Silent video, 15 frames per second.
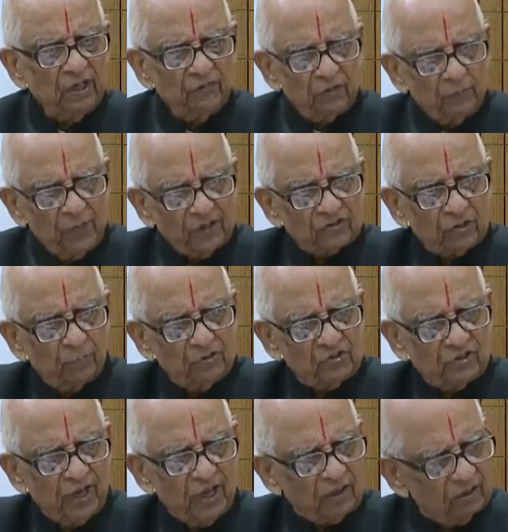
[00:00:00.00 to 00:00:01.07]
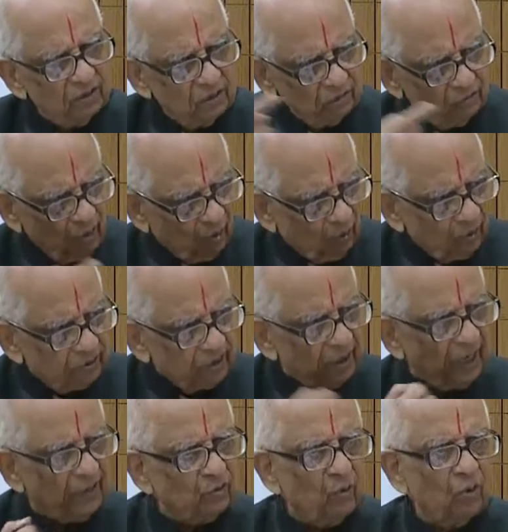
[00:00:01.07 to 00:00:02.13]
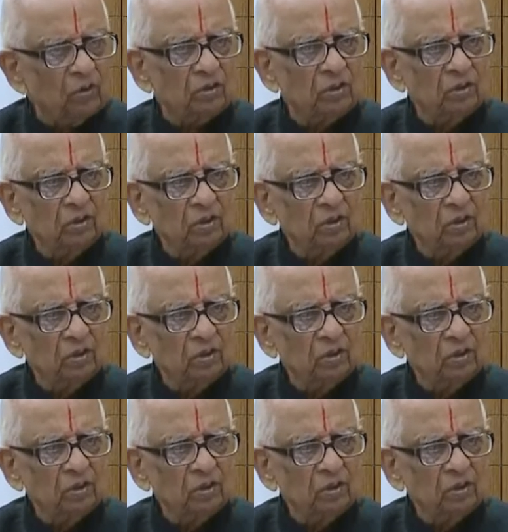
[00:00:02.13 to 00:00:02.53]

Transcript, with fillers: If it makes a mistake, you have got the High Court.